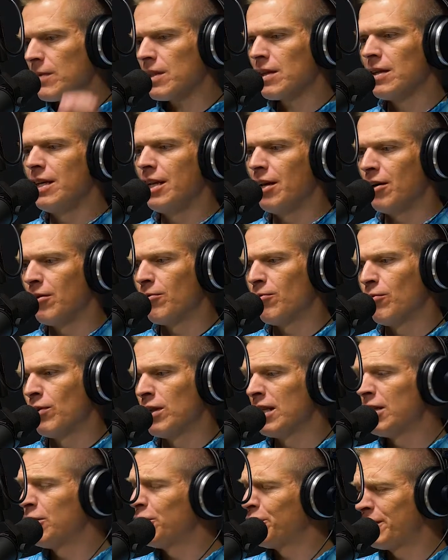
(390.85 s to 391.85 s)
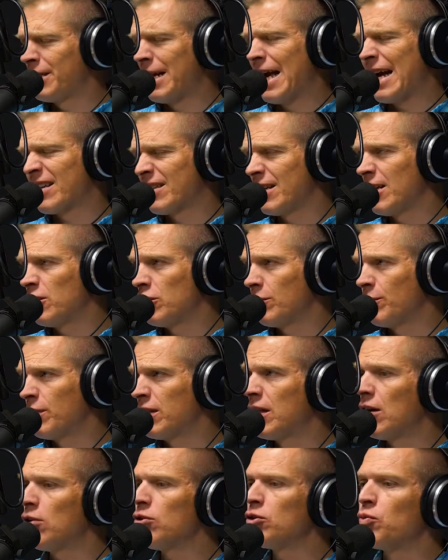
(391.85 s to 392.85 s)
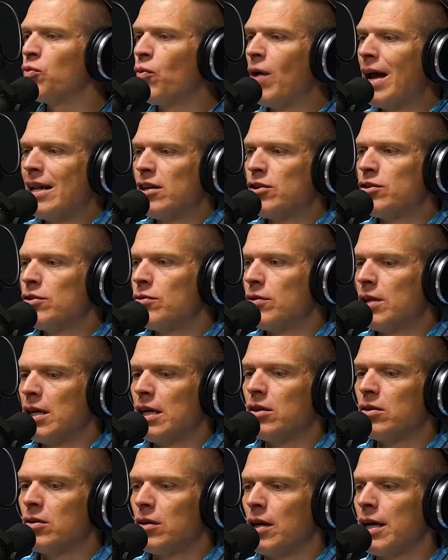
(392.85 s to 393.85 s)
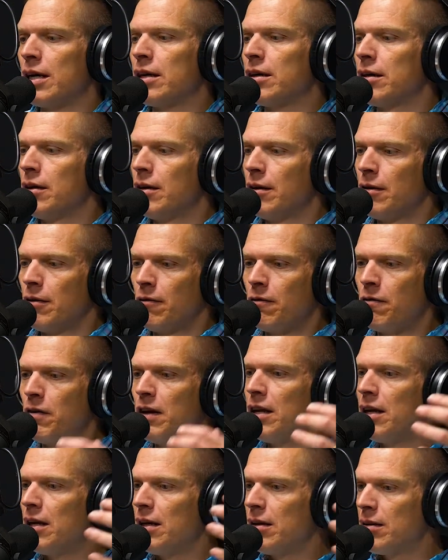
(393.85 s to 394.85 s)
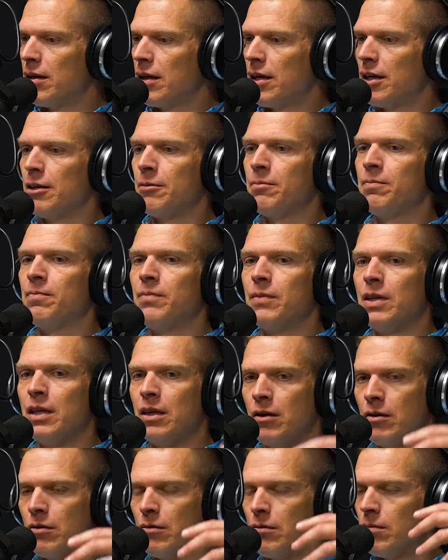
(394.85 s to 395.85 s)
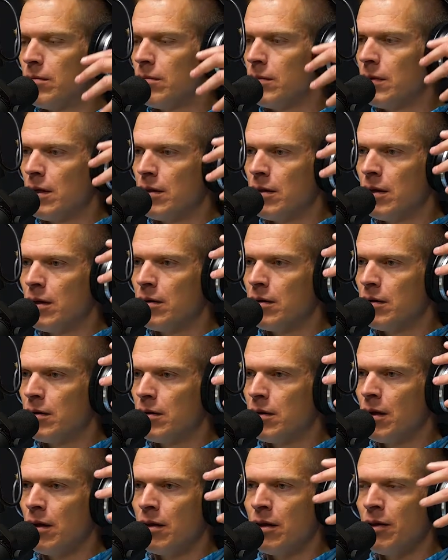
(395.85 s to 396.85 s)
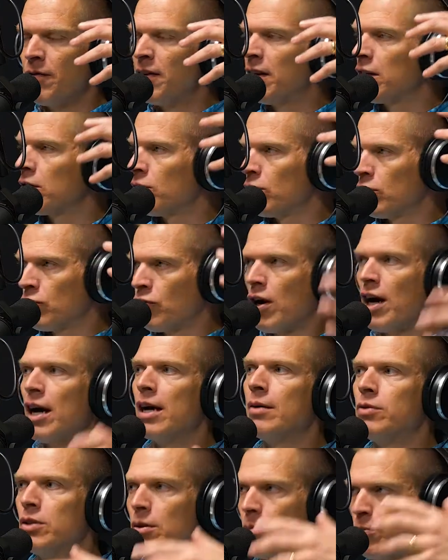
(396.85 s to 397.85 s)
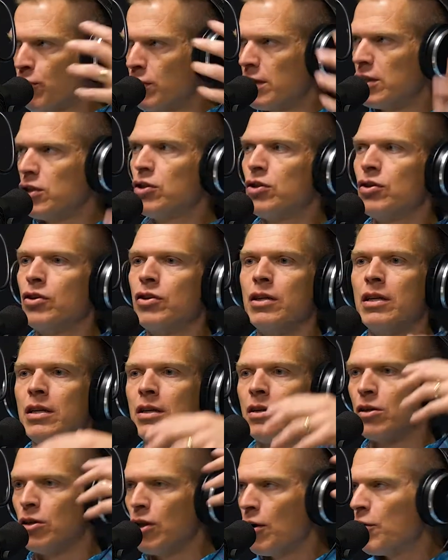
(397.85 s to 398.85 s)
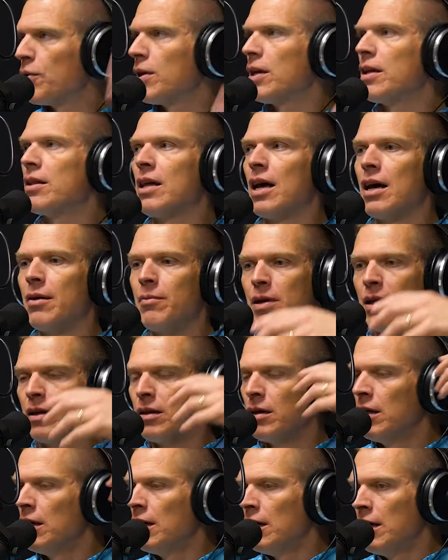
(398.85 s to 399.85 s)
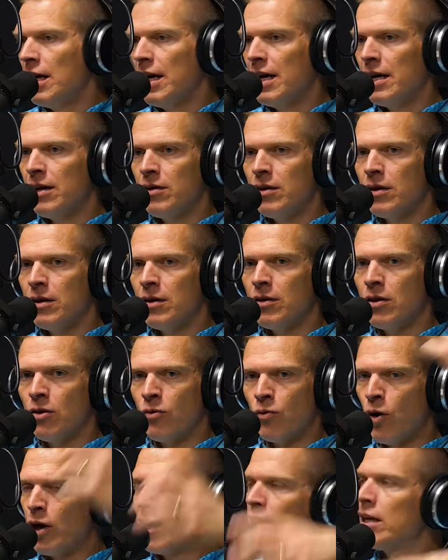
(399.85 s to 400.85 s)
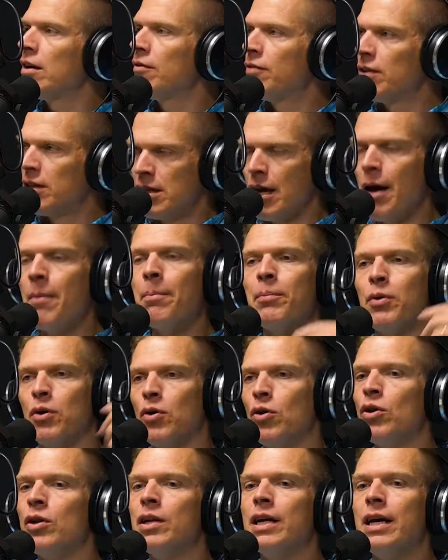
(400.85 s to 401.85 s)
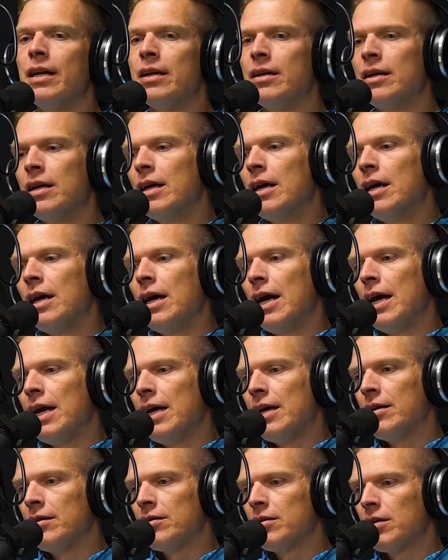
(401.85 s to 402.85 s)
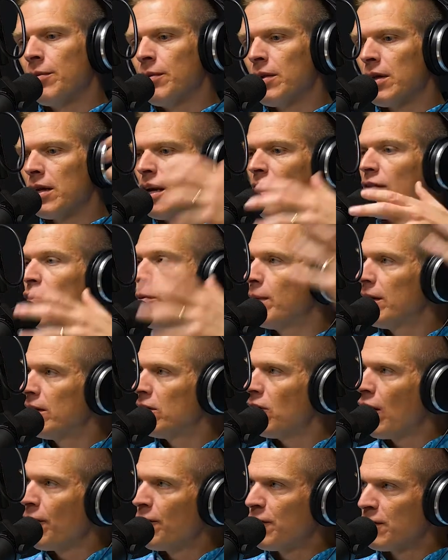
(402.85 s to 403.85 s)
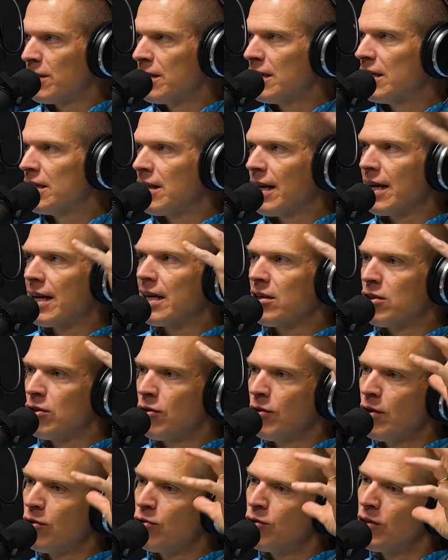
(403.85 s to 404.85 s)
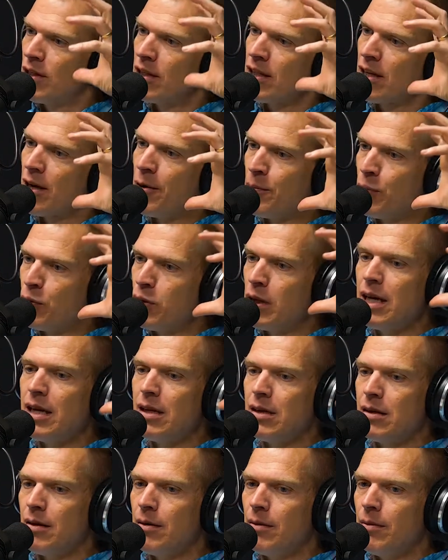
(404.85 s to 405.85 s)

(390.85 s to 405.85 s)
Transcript: religious taxation. But those went to things like feeding the Levitical tribes and priesthood and clothing them and the running of the temple and some of the government offices. So there was this complete